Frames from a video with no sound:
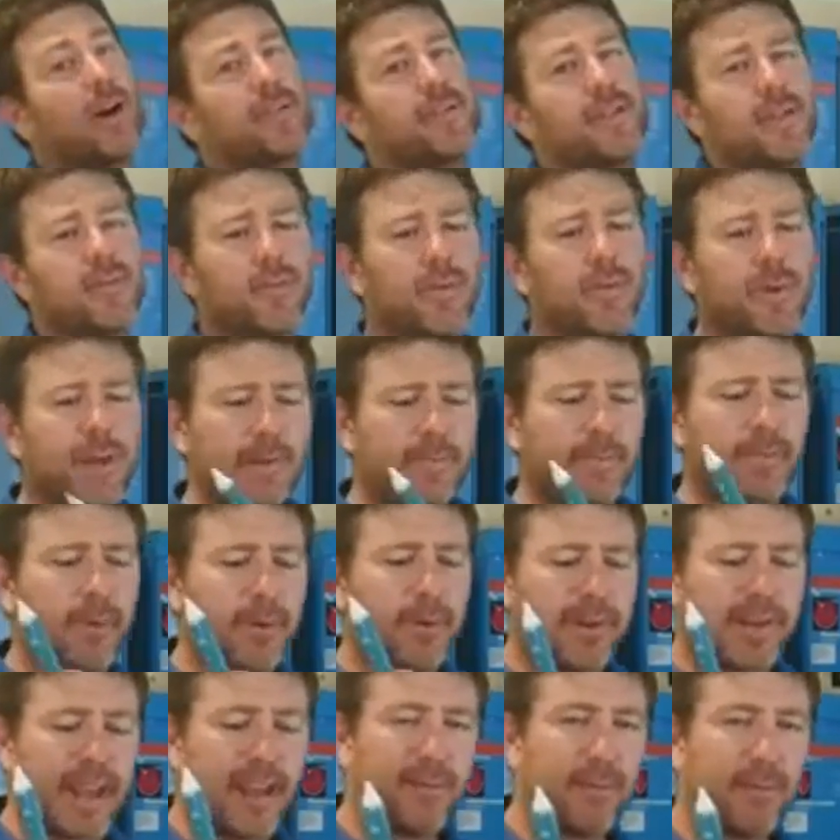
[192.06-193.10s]
go off. So it's really
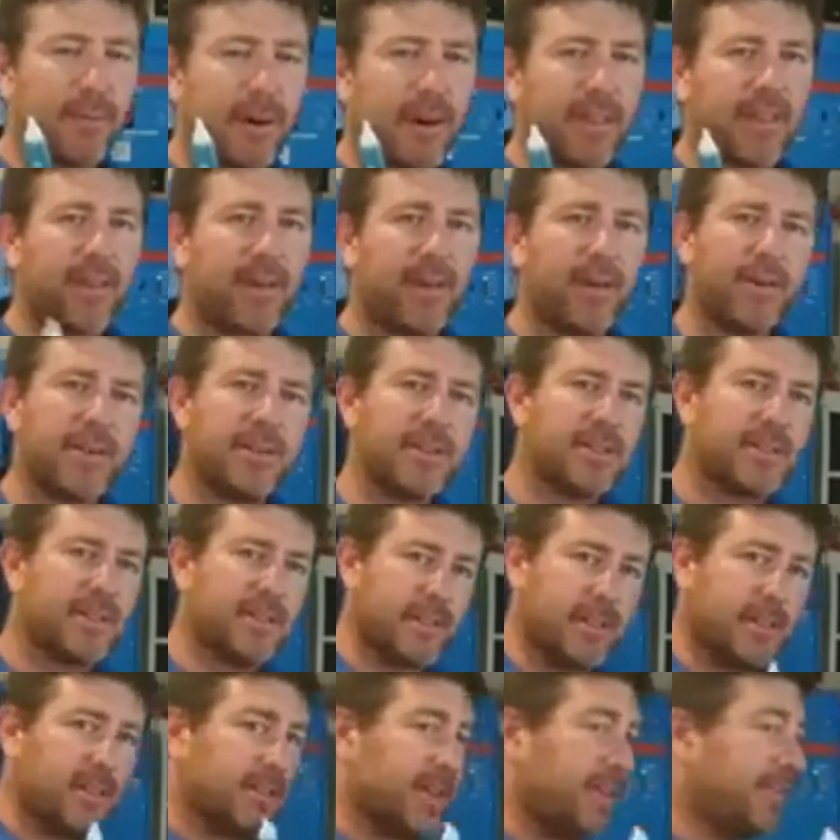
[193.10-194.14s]
important to have one of those.
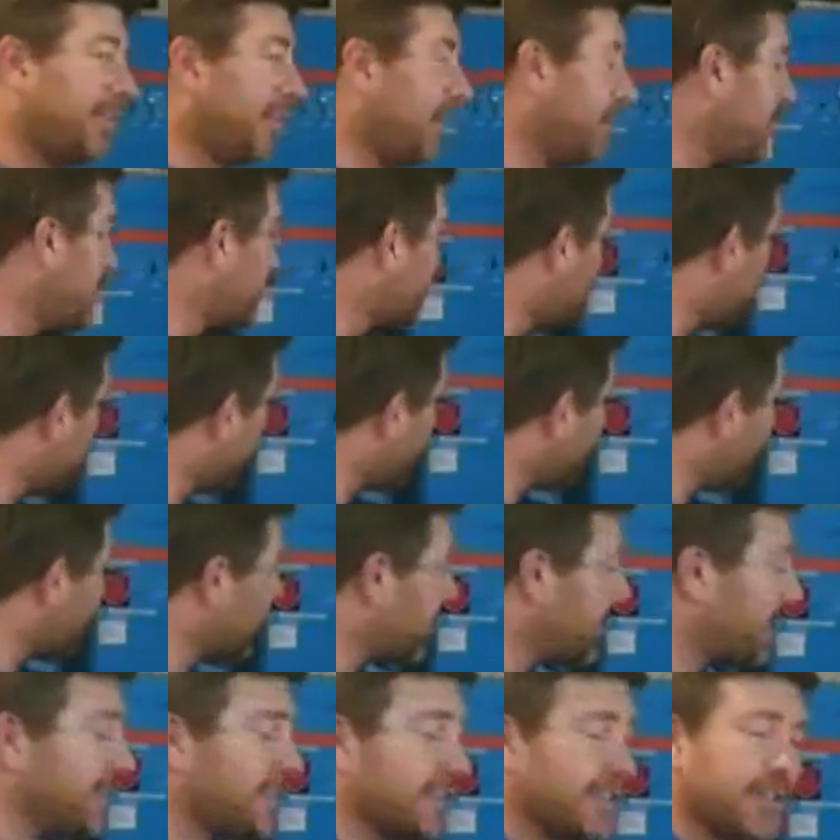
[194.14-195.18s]
If you're unsure about
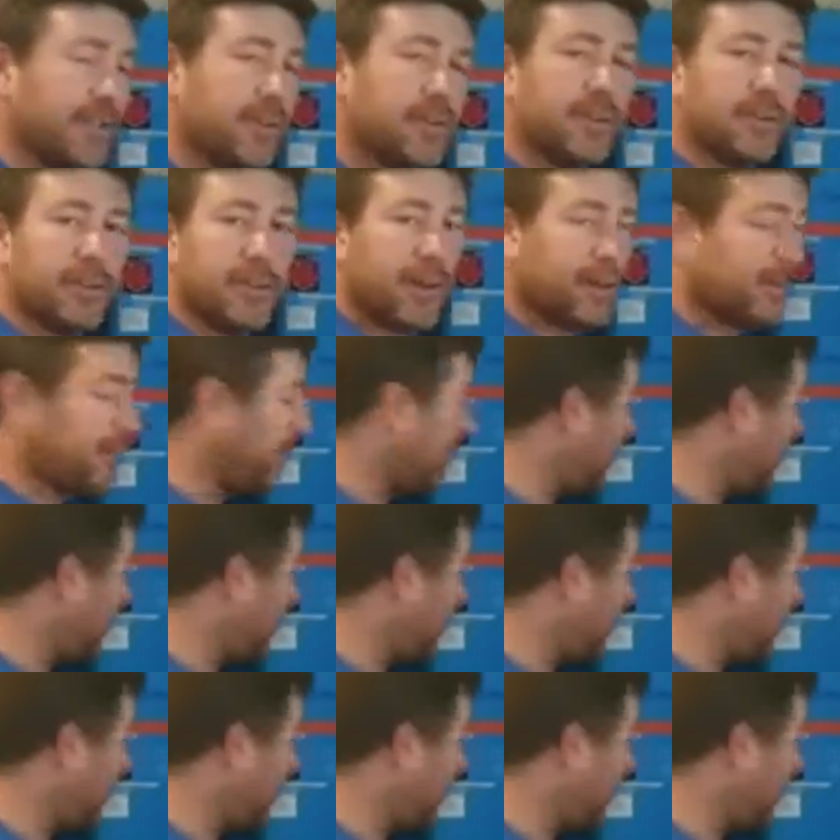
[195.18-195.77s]
electricity or